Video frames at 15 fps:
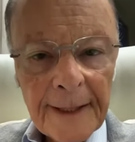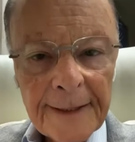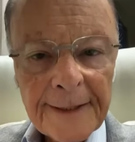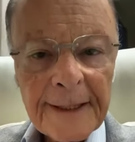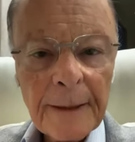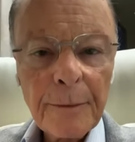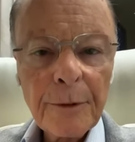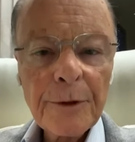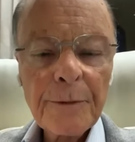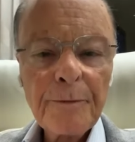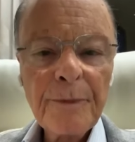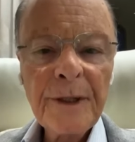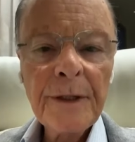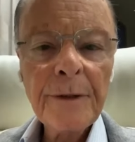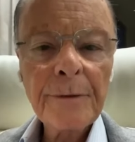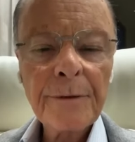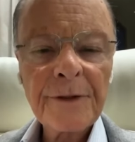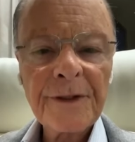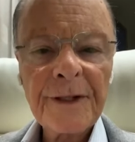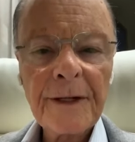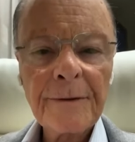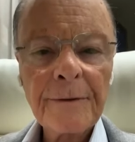receive the
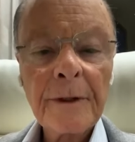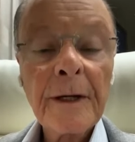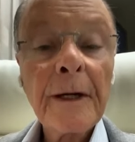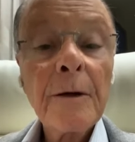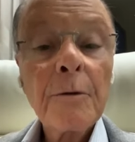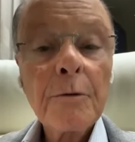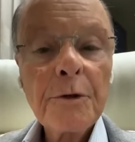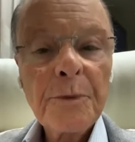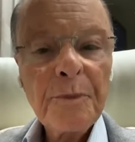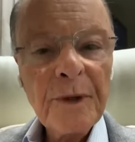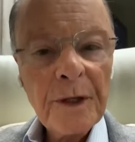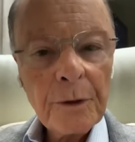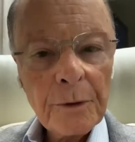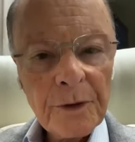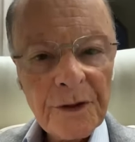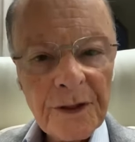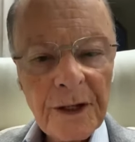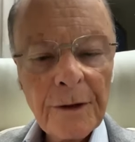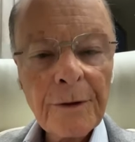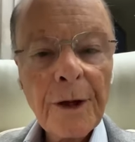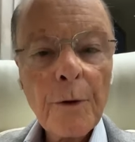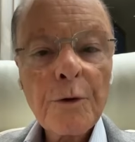Holy Spirit. The
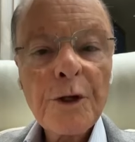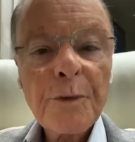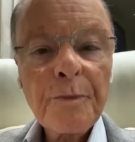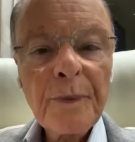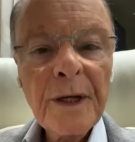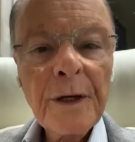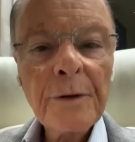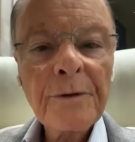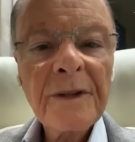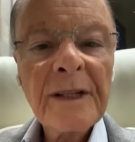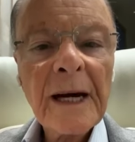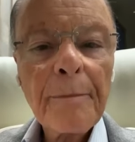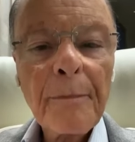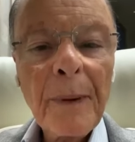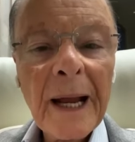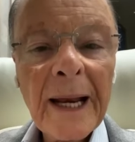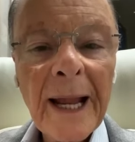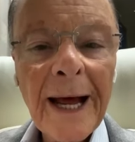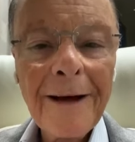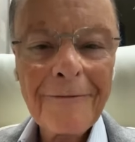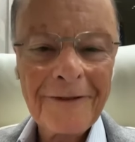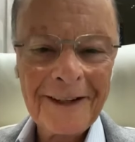Holy Spirit is the
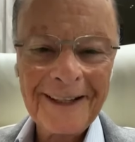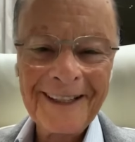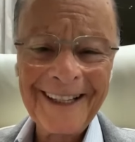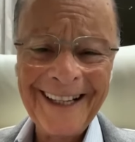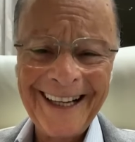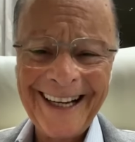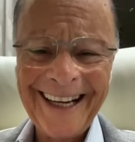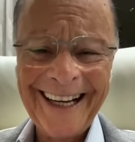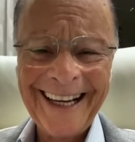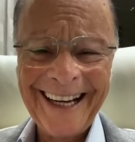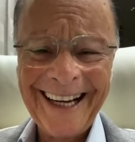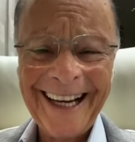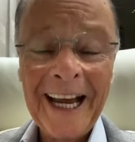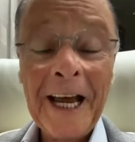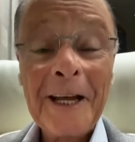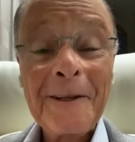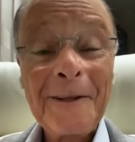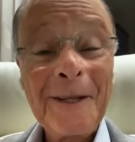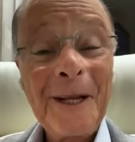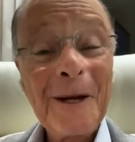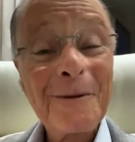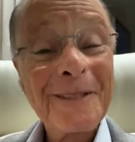spirit of the word.
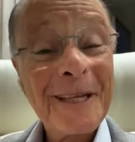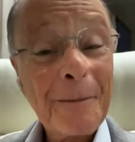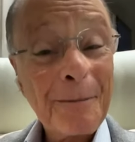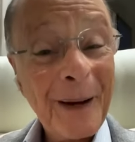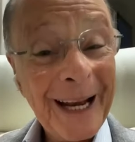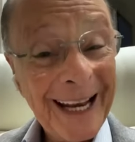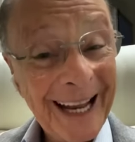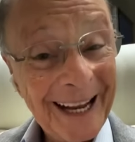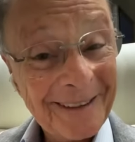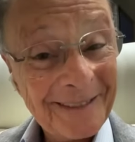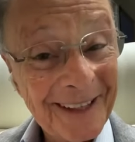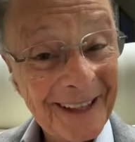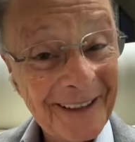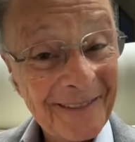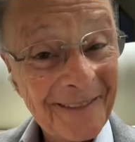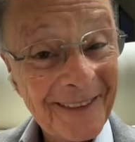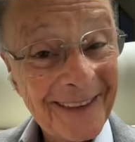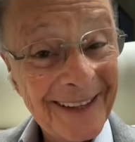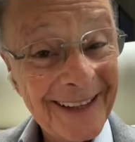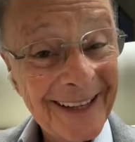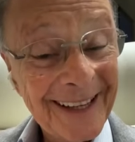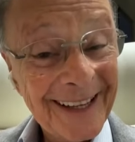God is
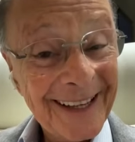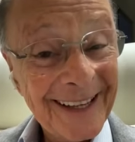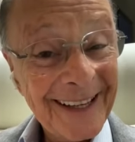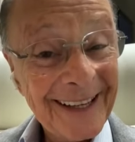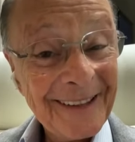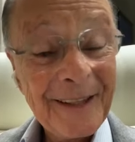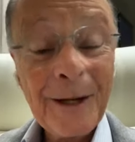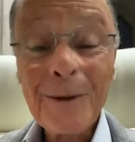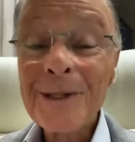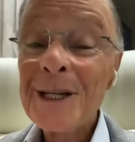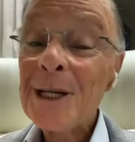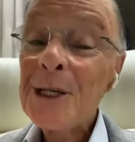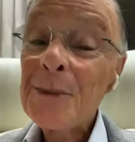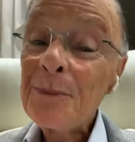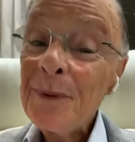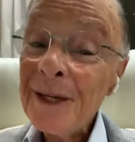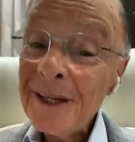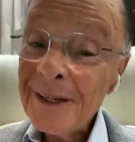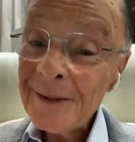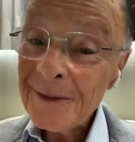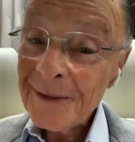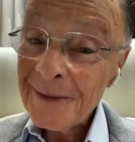word, God is
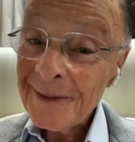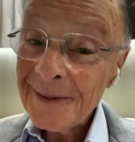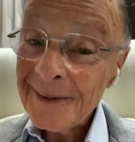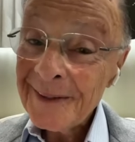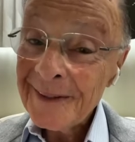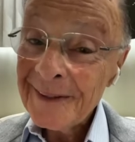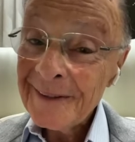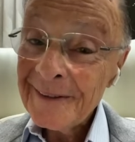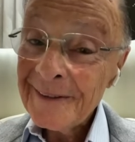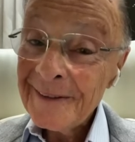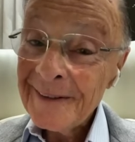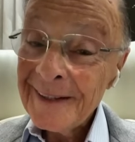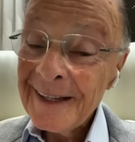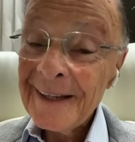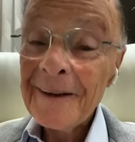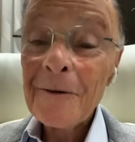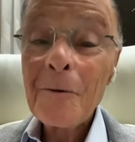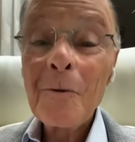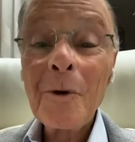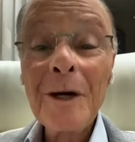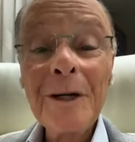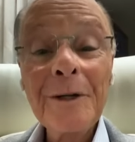spirit.
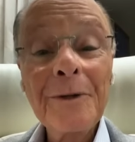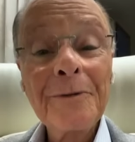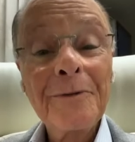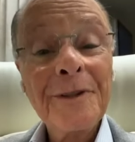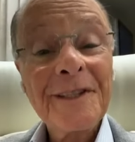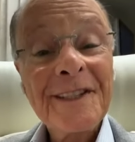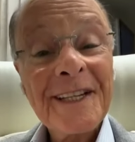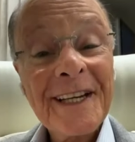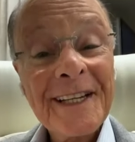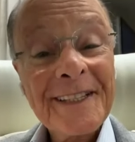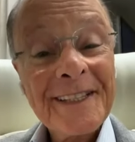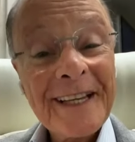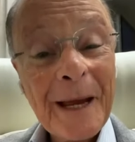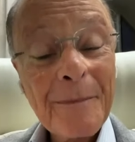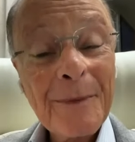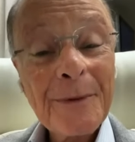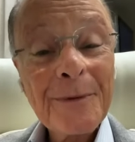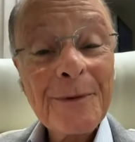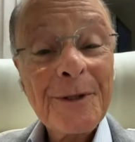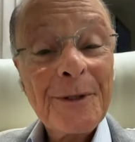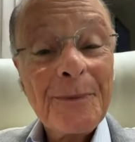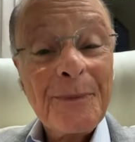When you
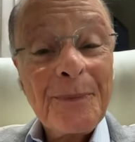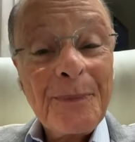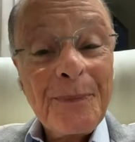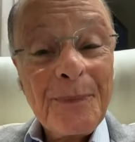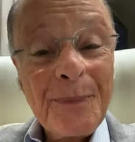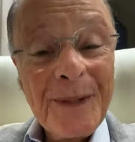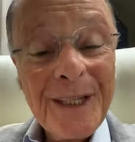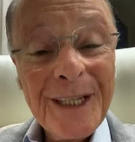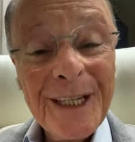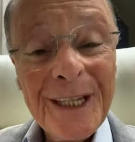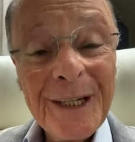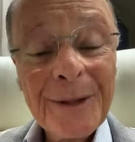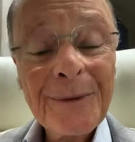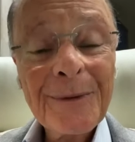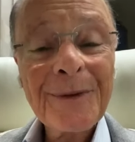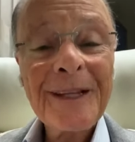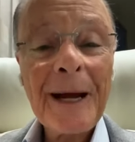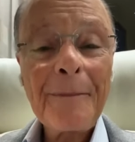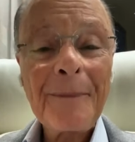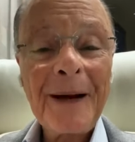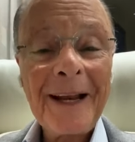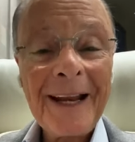receive the
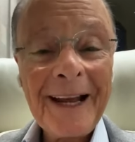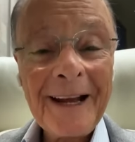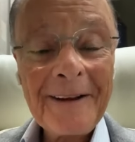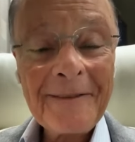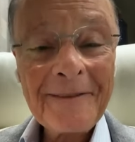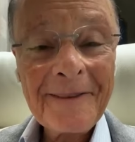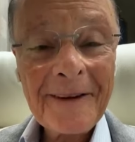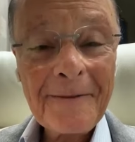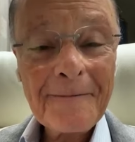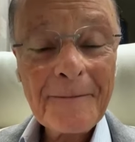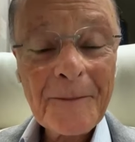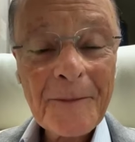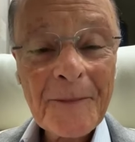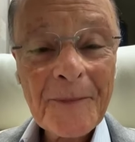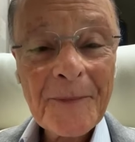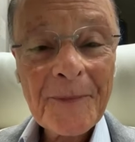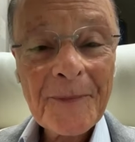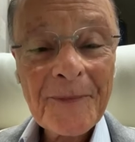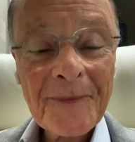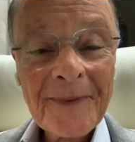spirit of the word,